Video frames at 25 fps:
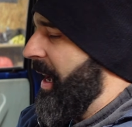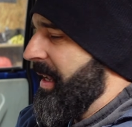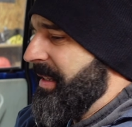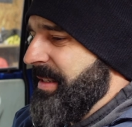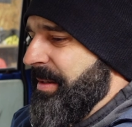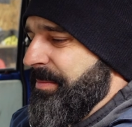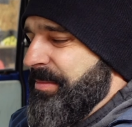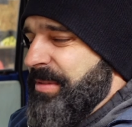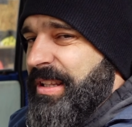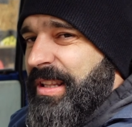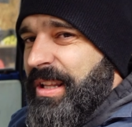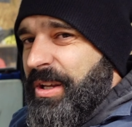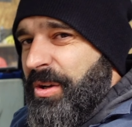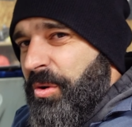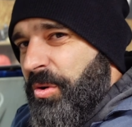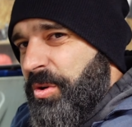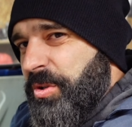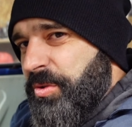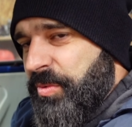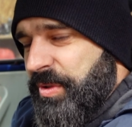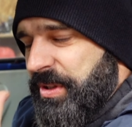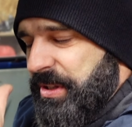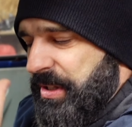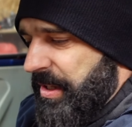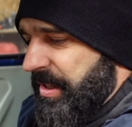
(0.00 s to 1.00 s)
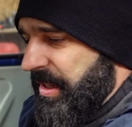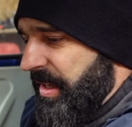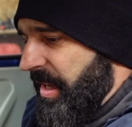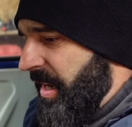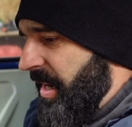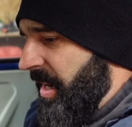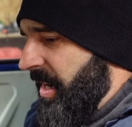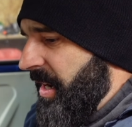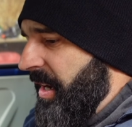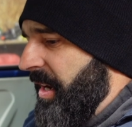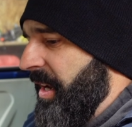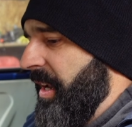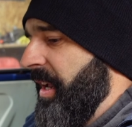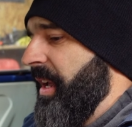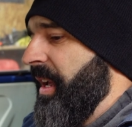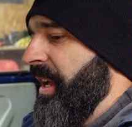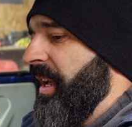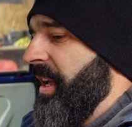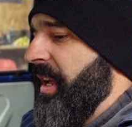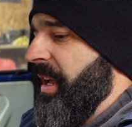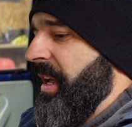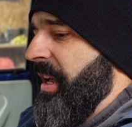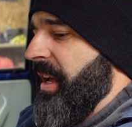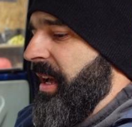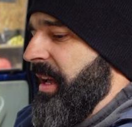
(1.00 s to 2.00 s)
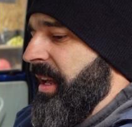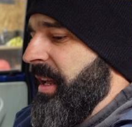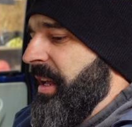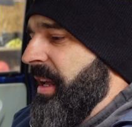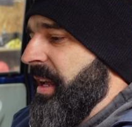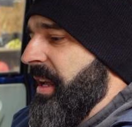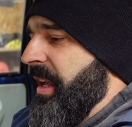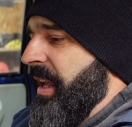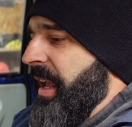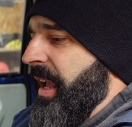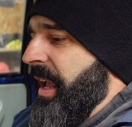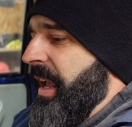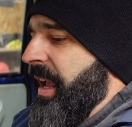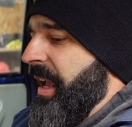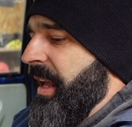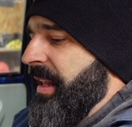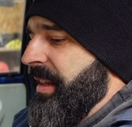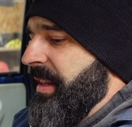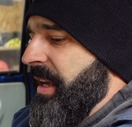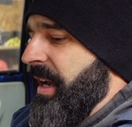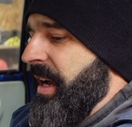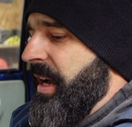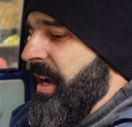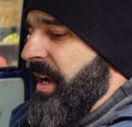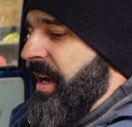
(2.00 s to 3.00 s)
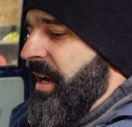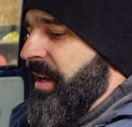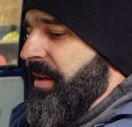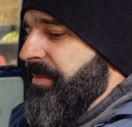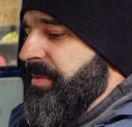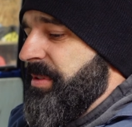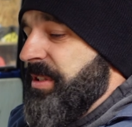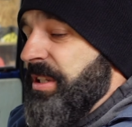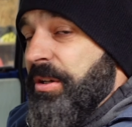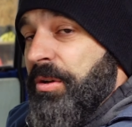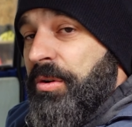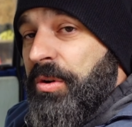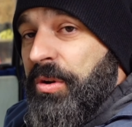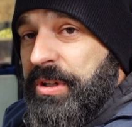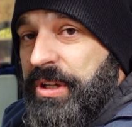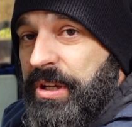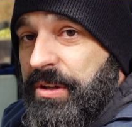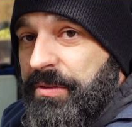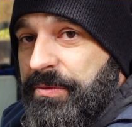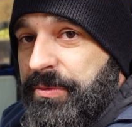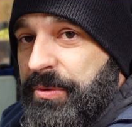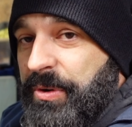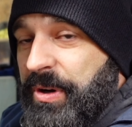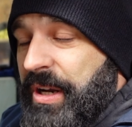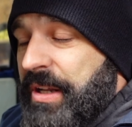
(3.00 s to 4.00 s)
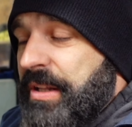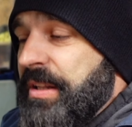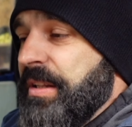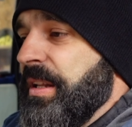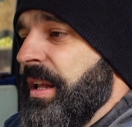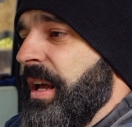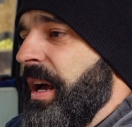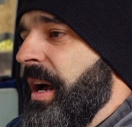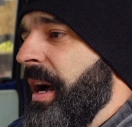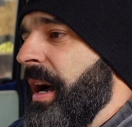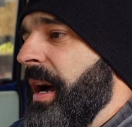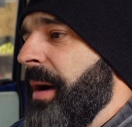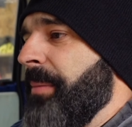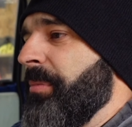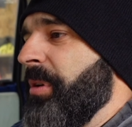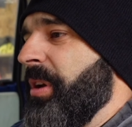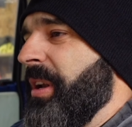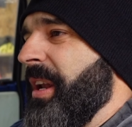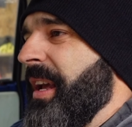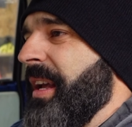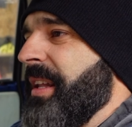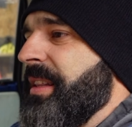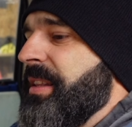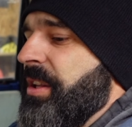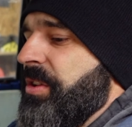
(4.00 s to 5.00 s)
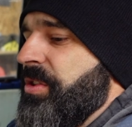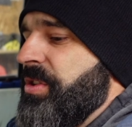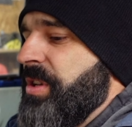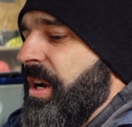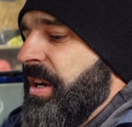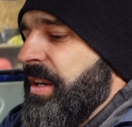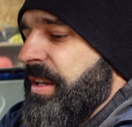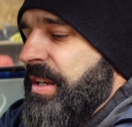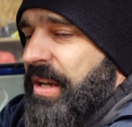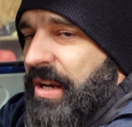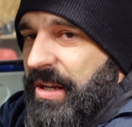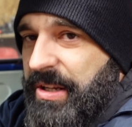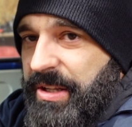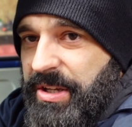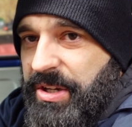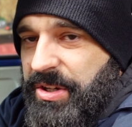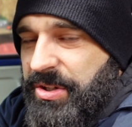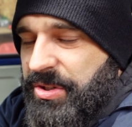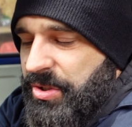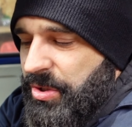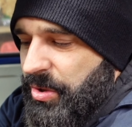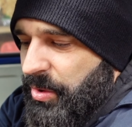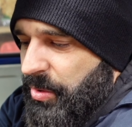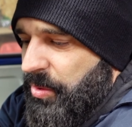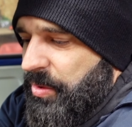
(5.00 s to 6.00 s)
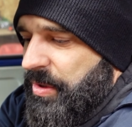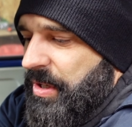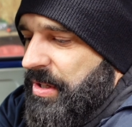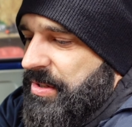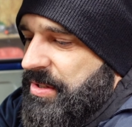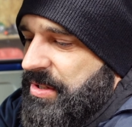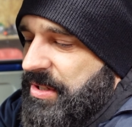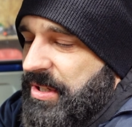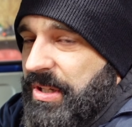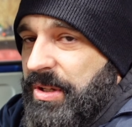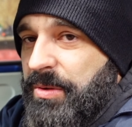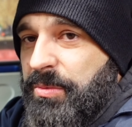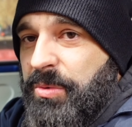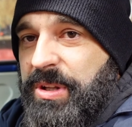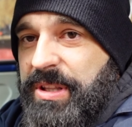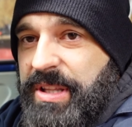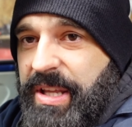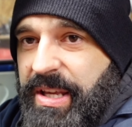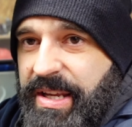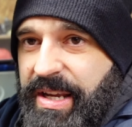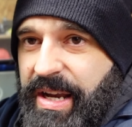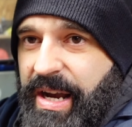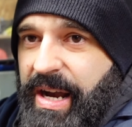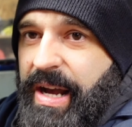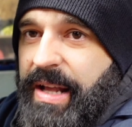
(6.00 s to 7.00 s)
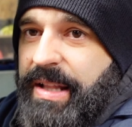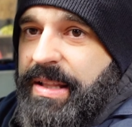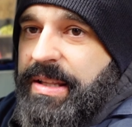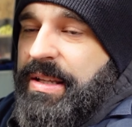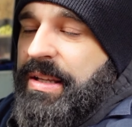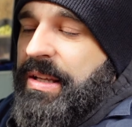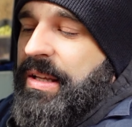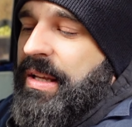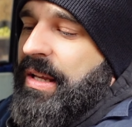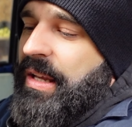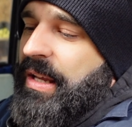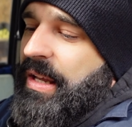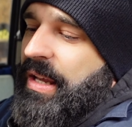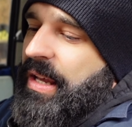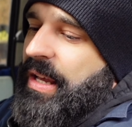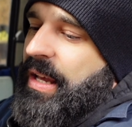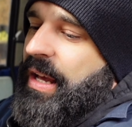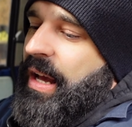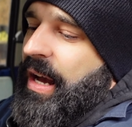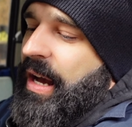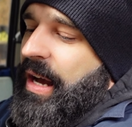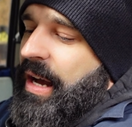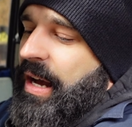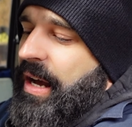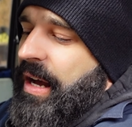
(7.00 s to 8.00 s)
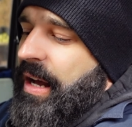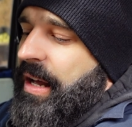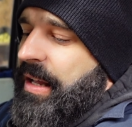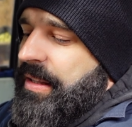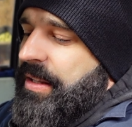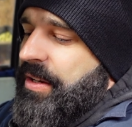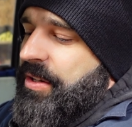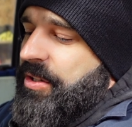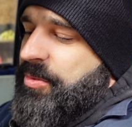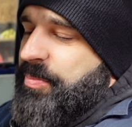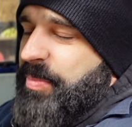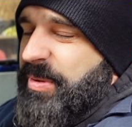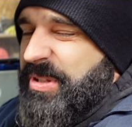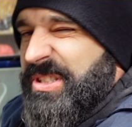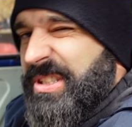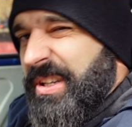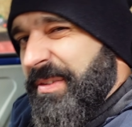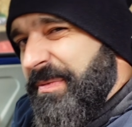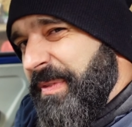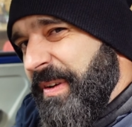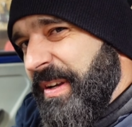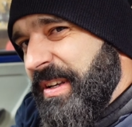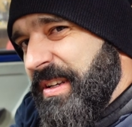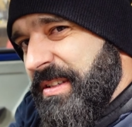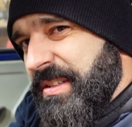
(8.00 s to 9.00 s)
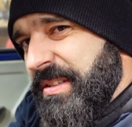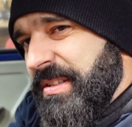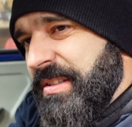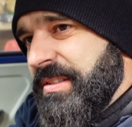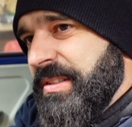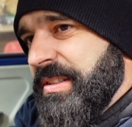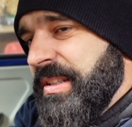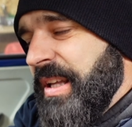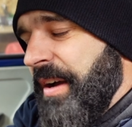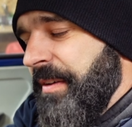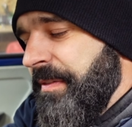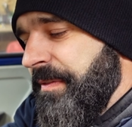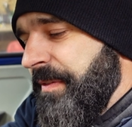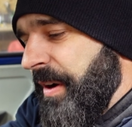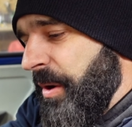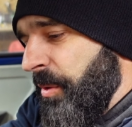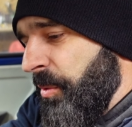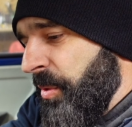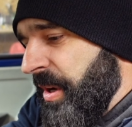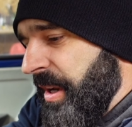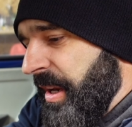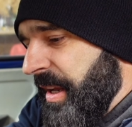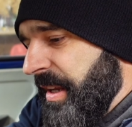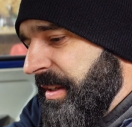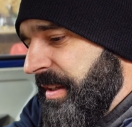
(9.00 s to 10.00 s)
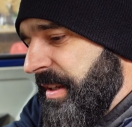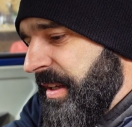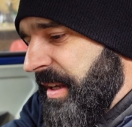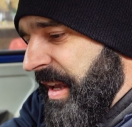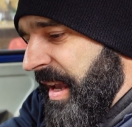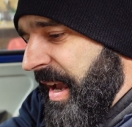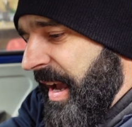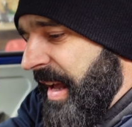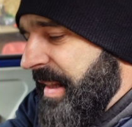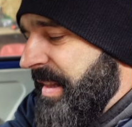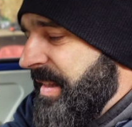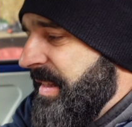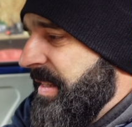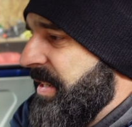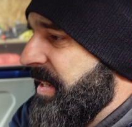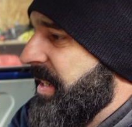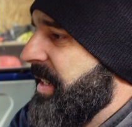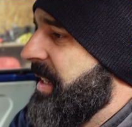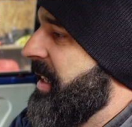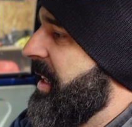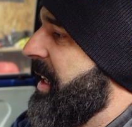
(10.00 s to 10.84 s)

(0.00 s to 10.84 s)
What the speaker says: something that goes with the year, and still looking for it. I'm gonna hit the junkyard here soon and see what they got. There's specific stuff I want to get,